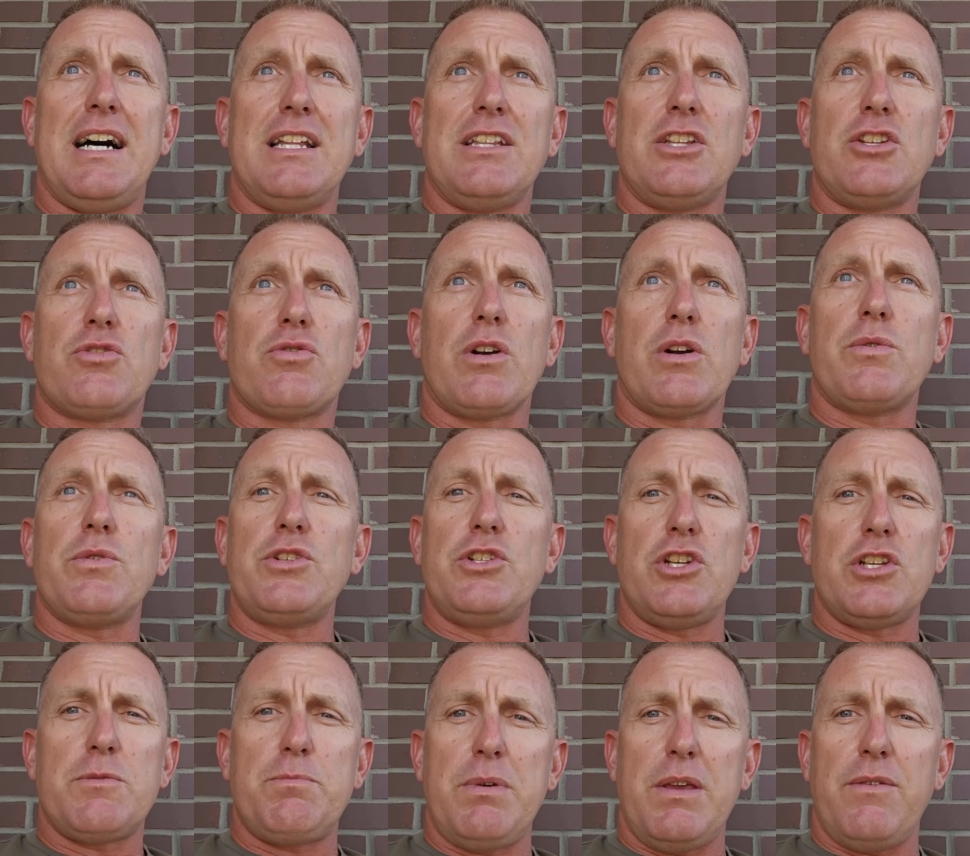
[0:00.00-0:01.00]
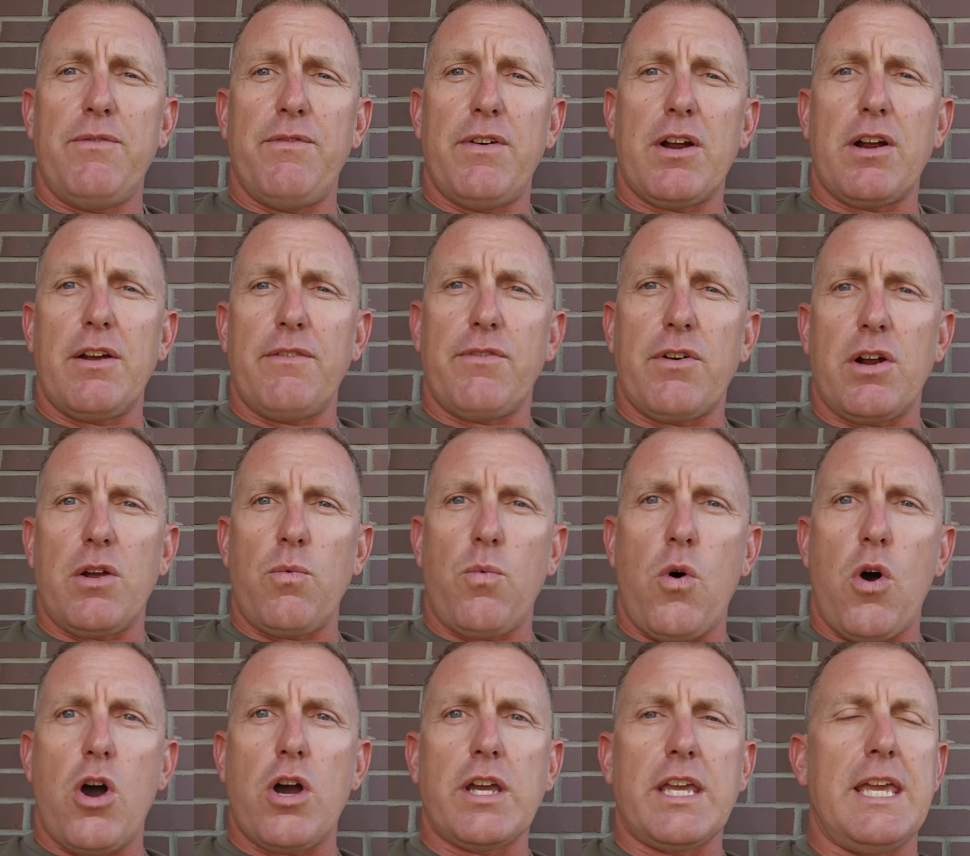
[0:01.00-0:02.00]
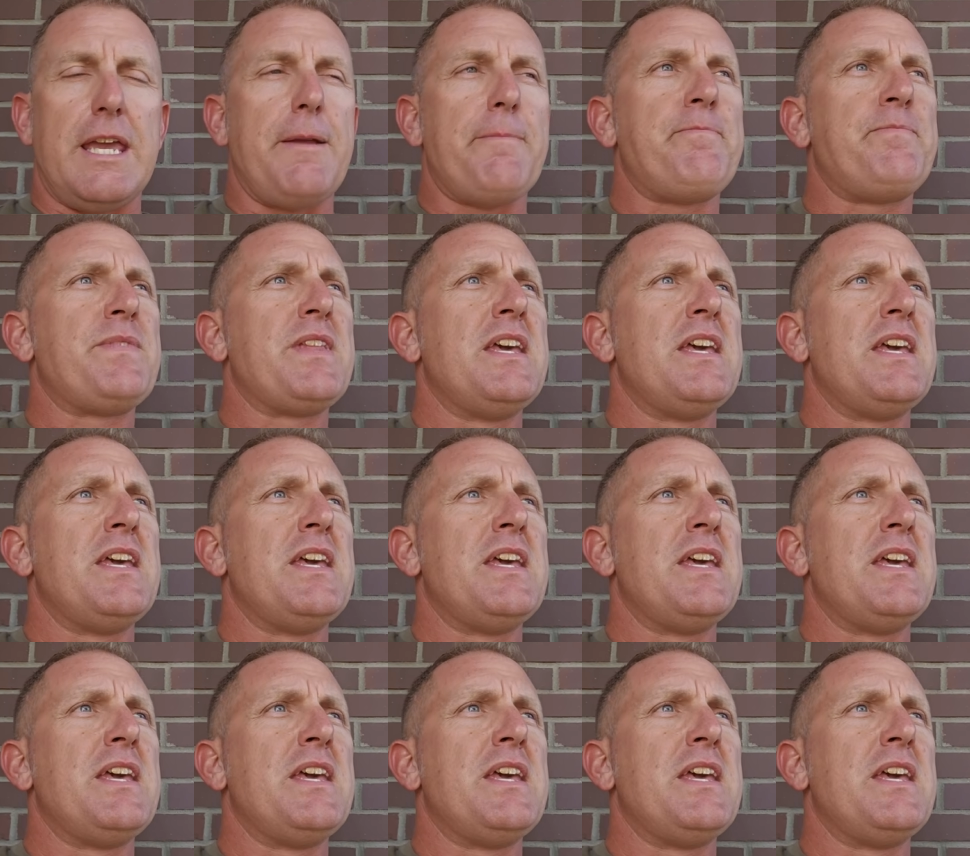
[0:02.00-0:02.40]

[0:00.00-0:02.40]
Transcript: The truck would just be very, very wonky.